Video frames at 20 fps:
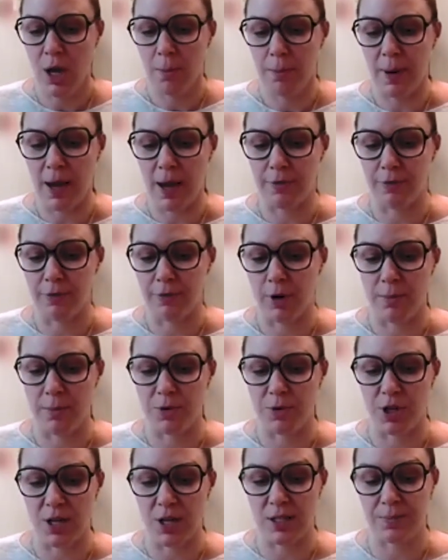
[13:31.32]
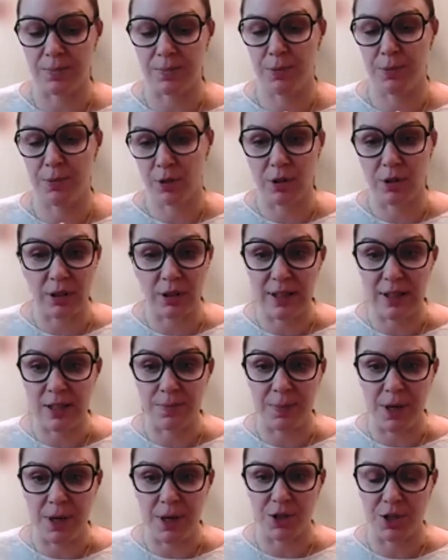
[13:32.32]
But from just purely
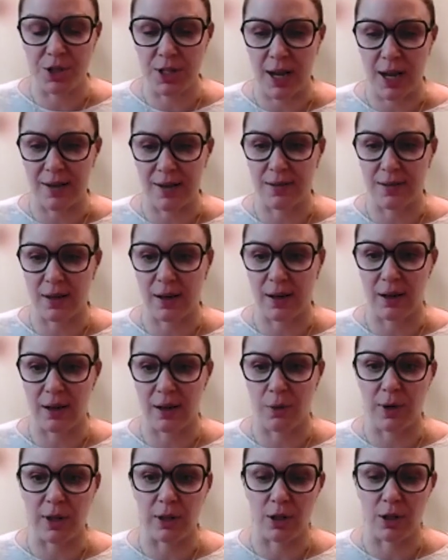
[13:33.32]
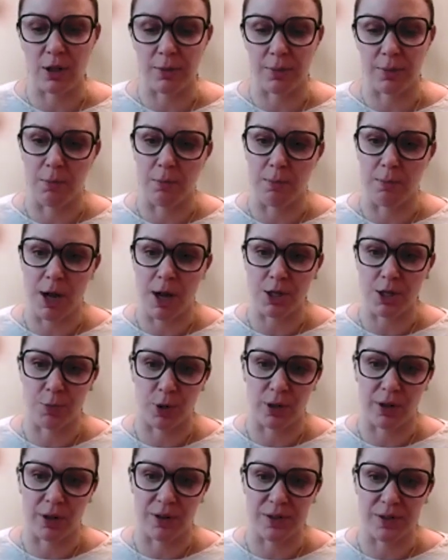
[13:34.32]
speech testing, we look much
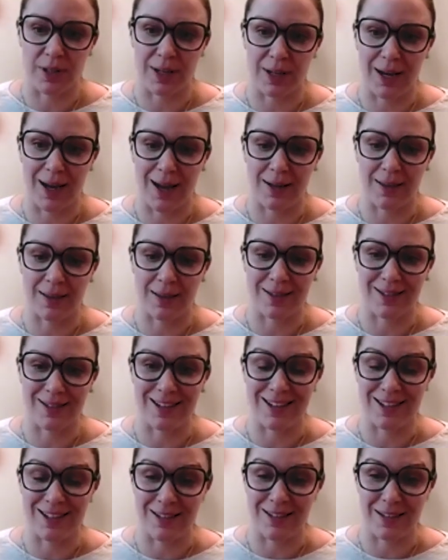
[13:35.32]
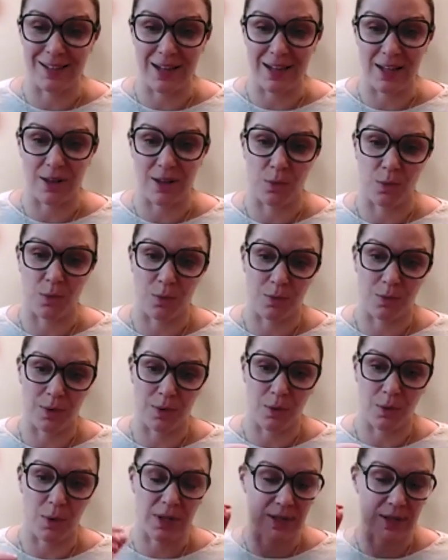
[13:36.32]
more closely at the CNC, the
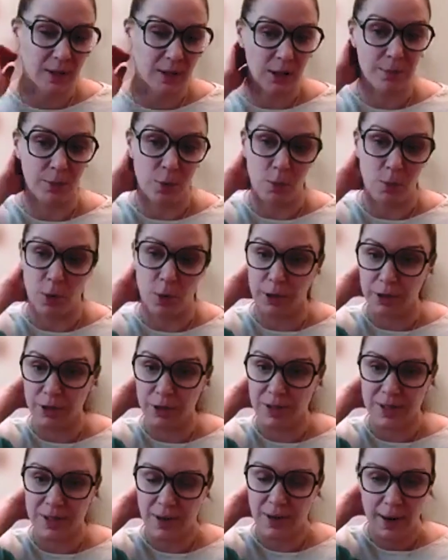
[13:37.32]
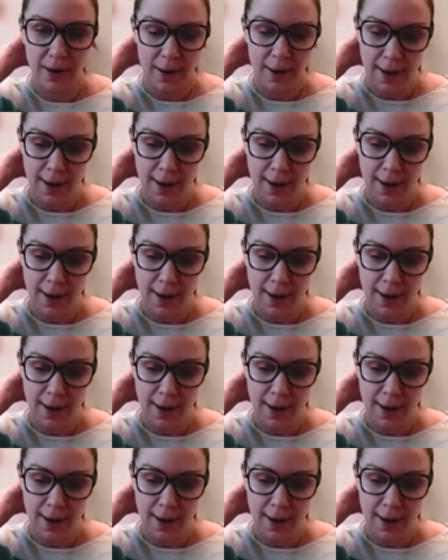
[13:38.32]
the one syllable words,